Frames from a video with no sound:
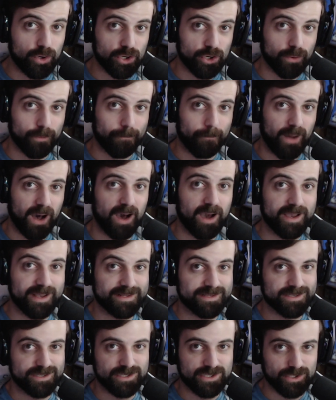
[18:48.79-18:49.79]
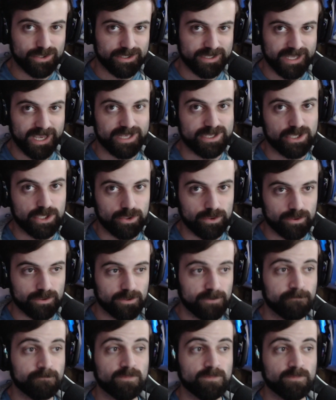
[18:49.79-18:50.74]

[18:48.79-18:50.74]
your minds, so stay tuned.